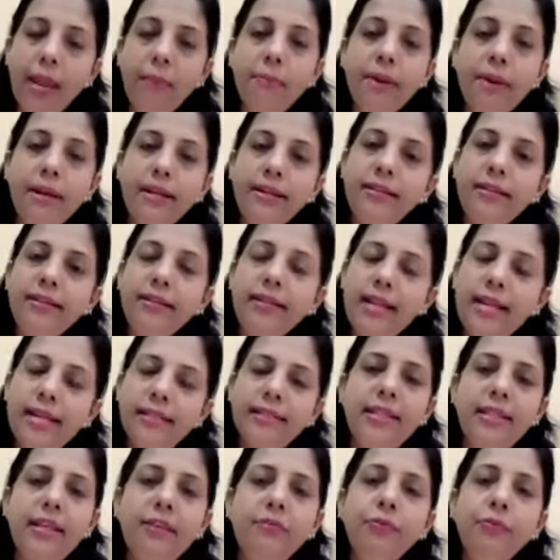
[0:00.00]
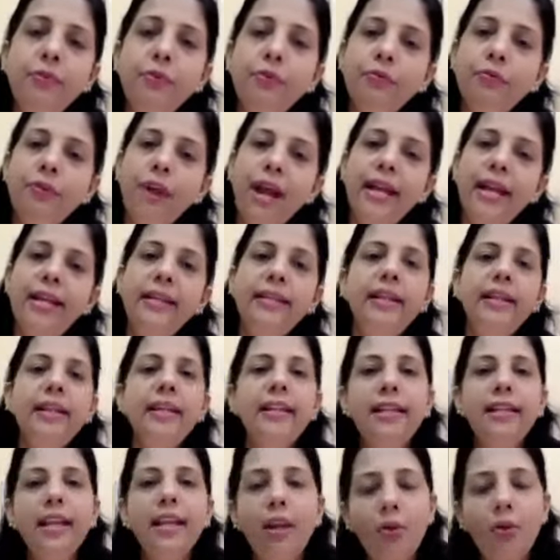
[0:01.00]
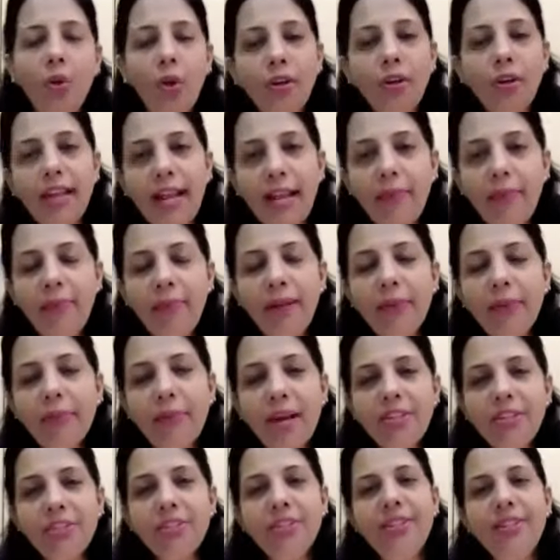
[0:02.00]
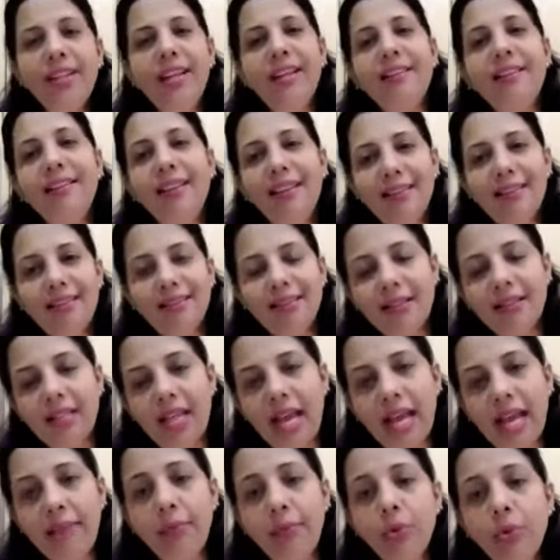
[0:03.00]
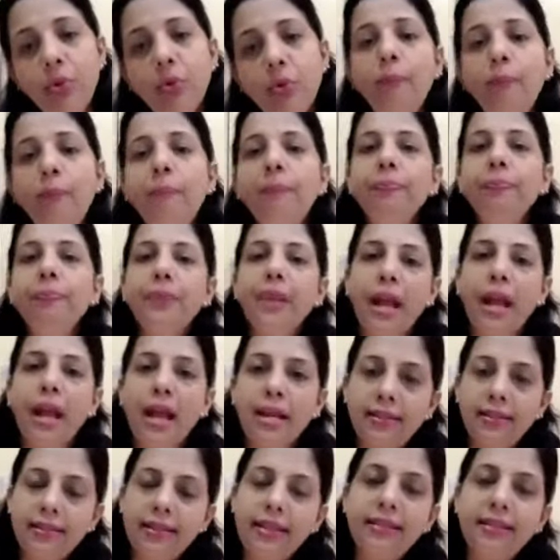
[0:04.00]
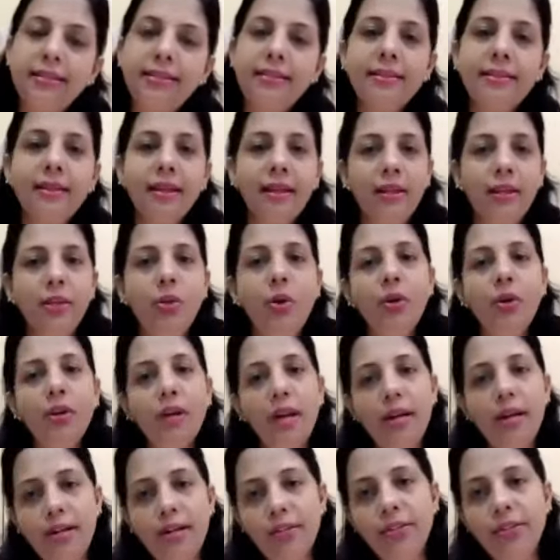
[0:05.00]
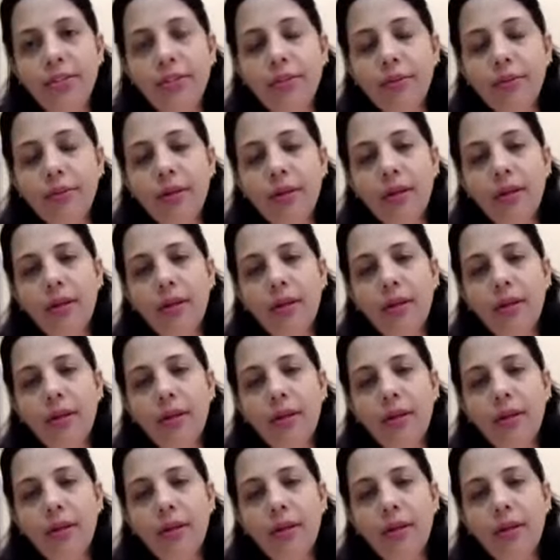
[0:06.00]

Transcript: But yes, if you find that they are not helping much, then there is a time to assess your condition